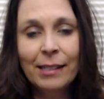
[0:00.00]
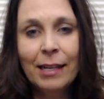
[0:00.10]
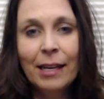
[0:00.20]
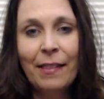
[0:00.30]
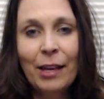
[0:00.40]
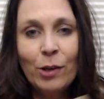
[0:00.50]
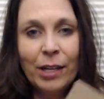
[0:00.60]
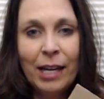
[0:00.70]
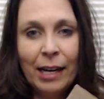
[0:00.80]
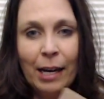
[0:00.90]
that you could
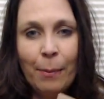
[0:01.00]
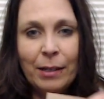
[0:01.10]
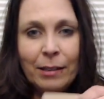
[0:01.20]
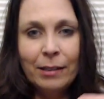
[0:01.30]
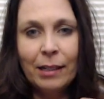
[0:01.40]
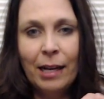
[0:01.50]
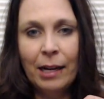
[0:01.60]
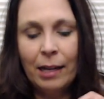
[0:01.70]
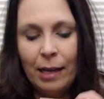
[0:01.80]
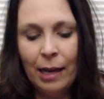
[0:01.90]
cut up and
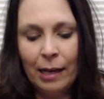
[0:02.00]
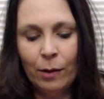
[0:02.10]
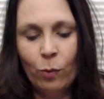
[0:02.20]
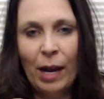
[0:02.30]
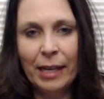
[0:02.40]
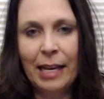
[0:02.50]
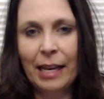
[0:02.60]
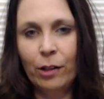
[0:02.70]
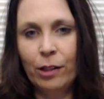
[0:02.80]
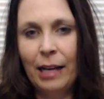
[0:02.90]
cut a
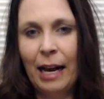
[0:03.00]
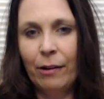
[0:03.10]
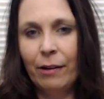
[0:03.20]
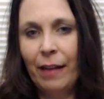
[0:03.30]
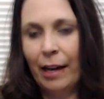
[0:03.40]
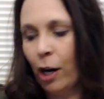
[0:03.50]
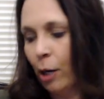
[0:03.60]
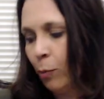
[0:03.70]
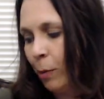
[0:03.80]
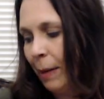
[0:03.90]
rectangle out of that
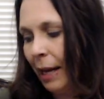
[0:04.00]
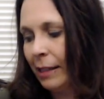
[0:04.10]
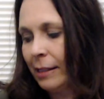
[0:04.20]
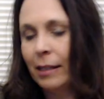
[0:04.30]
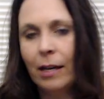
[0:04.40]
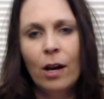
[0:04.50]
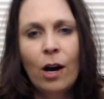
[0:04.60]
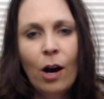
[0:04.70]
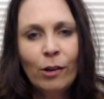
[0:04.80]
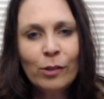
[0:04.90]
cardboard box.
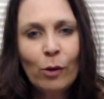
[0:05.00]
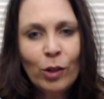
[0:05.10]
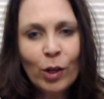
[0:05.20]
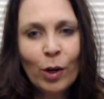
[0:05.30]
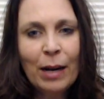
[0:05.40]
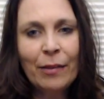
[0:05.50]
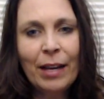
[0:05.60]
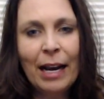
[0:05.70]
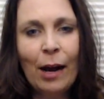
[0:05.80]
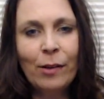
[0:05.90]
Also, look around the
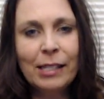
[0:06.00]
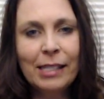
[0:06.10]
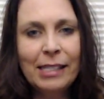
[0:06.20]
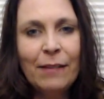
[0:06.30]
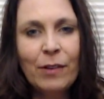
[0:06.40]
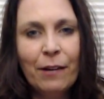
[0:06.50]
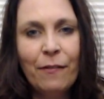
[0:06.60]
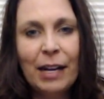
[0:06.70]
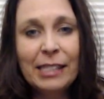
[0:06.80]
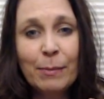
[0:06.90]
house and see if you can
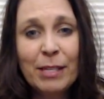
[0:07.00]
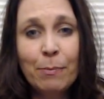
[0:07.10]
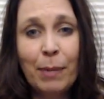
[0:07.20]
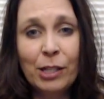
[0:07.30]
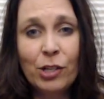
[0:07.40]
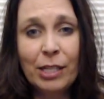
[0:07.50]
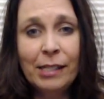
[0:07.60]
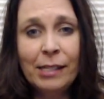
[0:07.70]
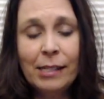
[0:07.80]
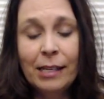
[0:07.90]
find some
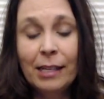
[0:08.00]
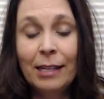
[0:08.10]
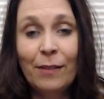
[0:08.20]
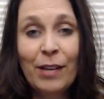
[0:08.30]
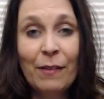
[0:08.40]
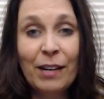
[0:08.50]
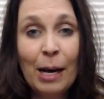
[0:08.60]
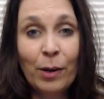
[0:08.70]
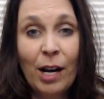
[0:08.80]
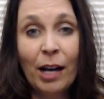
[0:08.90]
sponges. If you have a
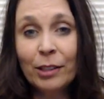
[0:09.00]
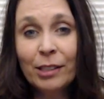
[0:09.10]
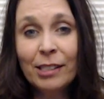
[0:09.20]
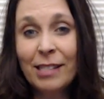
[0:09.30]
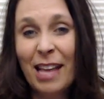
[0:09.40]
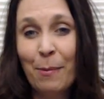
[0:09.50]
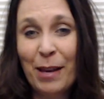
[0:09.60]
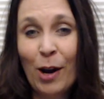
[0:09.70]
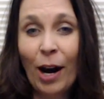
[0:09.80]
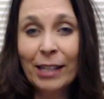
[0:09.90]
couple colors, that'd be
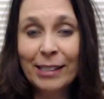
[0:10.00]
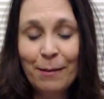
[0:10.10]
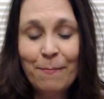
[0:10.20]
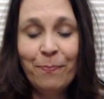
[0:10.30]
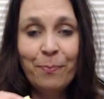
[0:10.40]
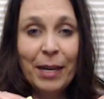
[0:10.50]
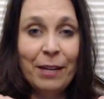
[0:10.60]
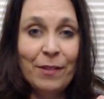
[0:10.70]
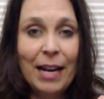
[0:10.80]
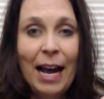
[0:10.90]
awesome, but
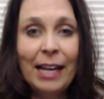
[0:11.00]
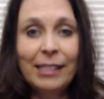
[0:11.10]
if not,